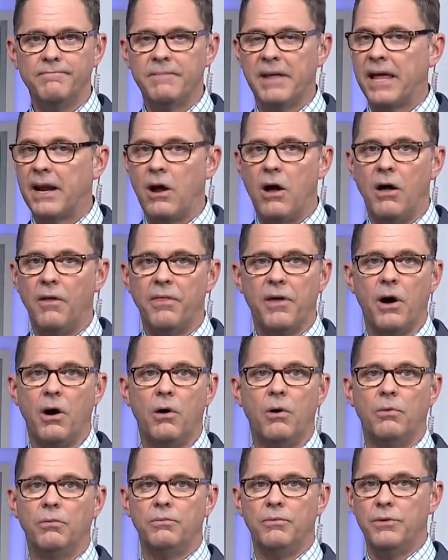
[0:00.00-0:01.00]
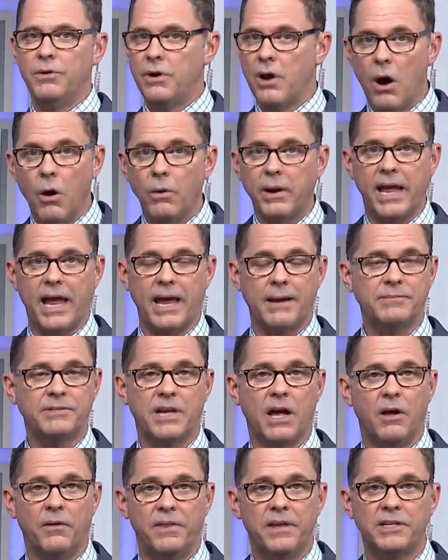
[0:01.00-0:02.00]
And although no games
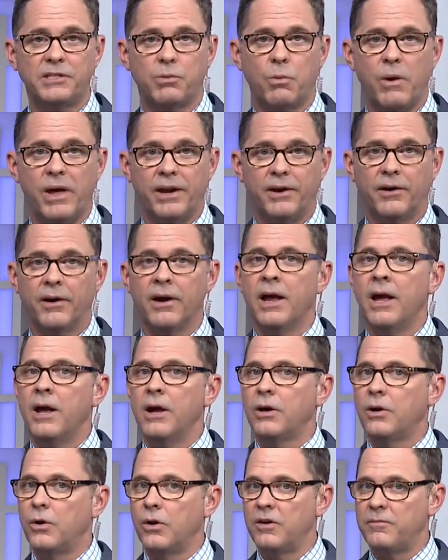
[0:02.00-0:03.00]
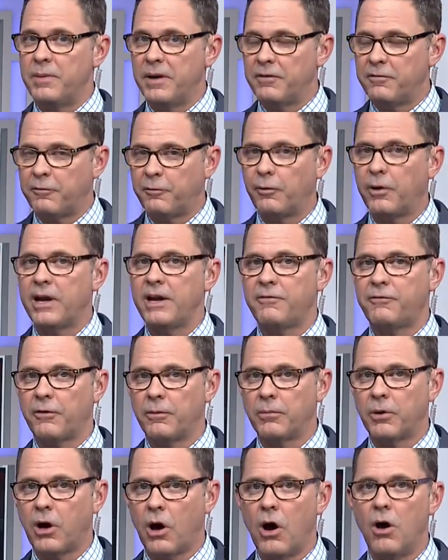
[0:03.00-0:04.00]
held this winter could have been free
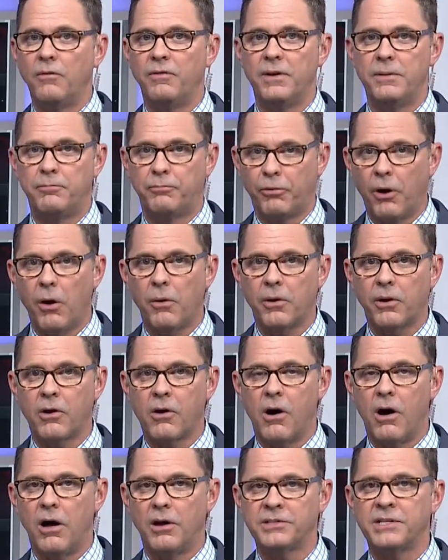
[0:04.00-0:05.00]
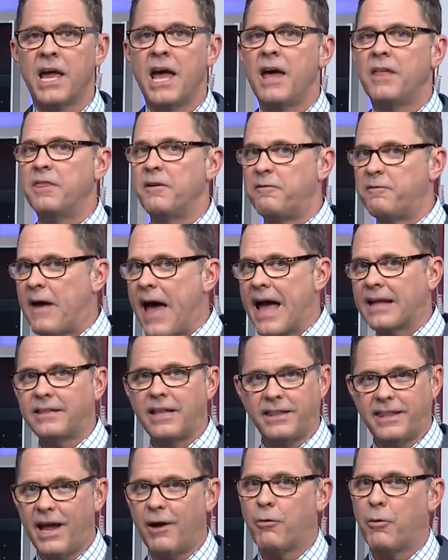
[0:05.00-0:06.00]
from COVID protocols, the fact
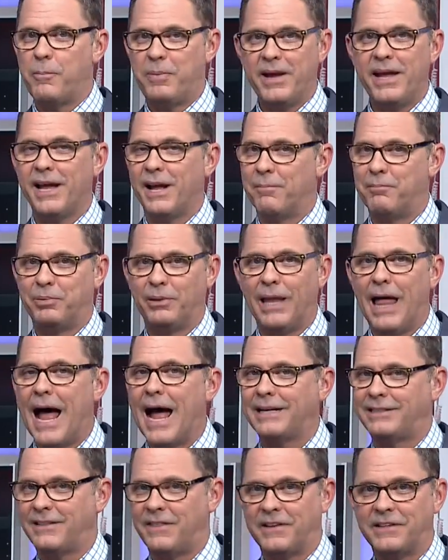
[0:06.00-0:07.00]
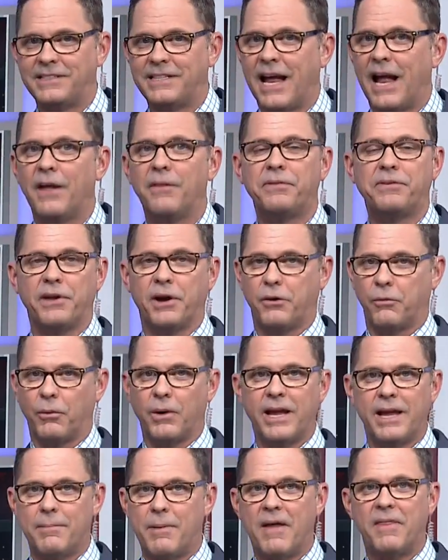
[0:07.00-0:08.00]
that they were being applied to the 10th
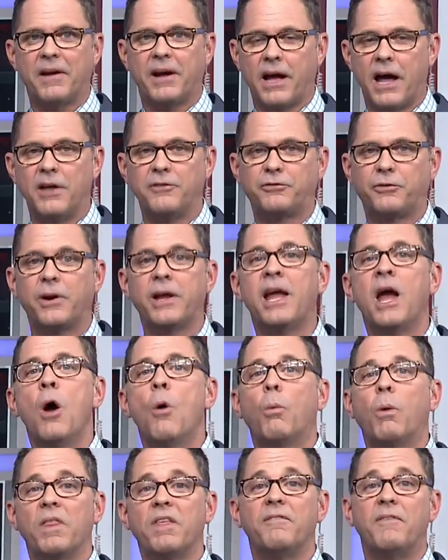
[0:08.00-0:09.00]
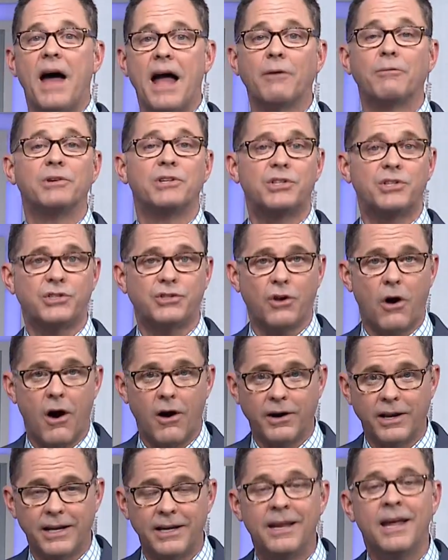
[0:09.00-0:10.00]
degree by the country where the virus
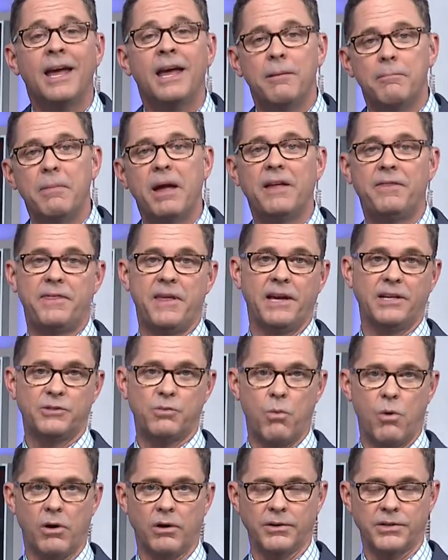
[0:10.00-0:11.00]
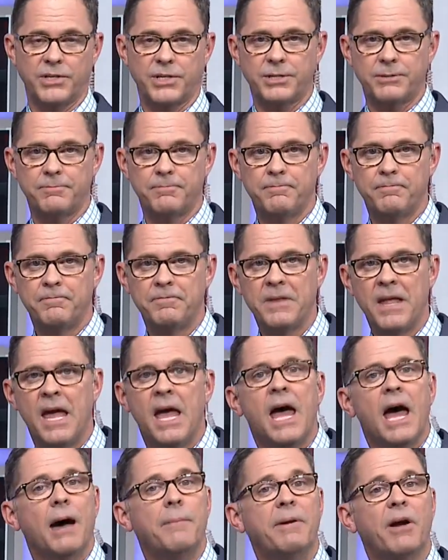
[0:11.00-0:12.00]
started made things worse.
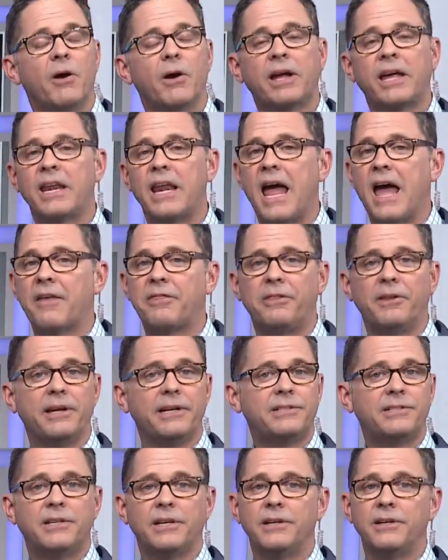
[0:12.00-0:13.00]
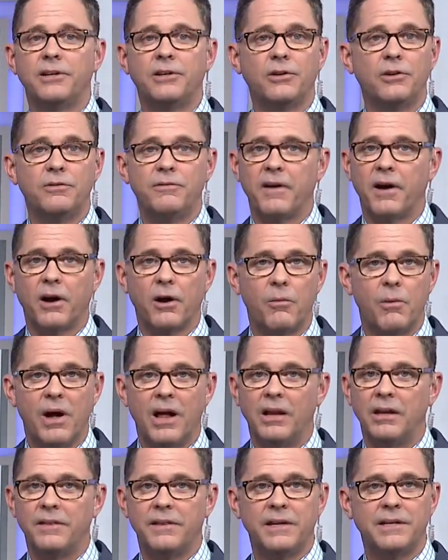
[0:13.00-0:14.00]
American athletes didn't do very
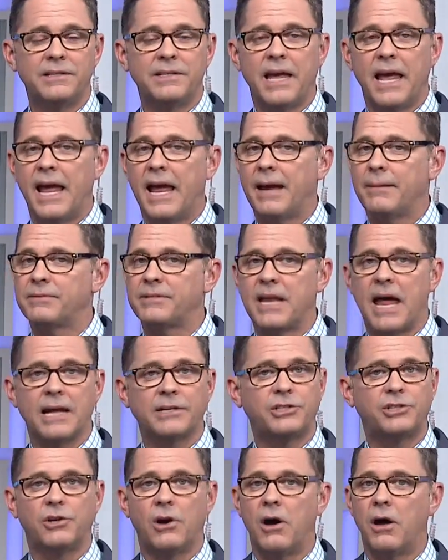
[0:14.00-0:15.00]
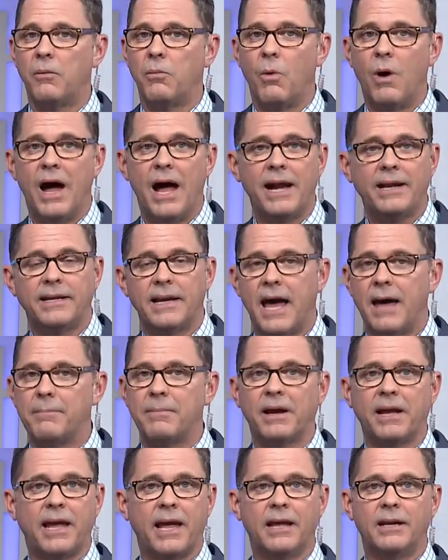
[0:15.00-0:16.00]
well in these games. Not Shaun White, not
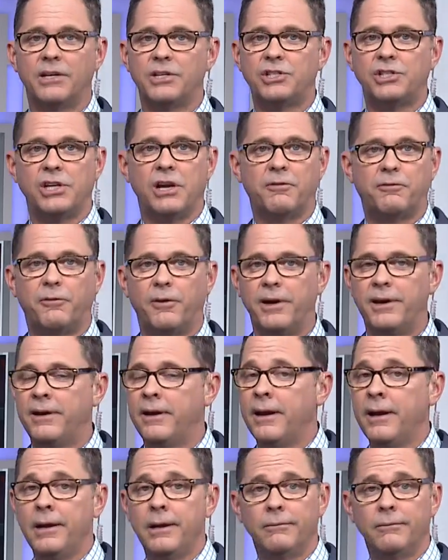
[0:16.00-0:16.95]
Mikaela Shiffrin.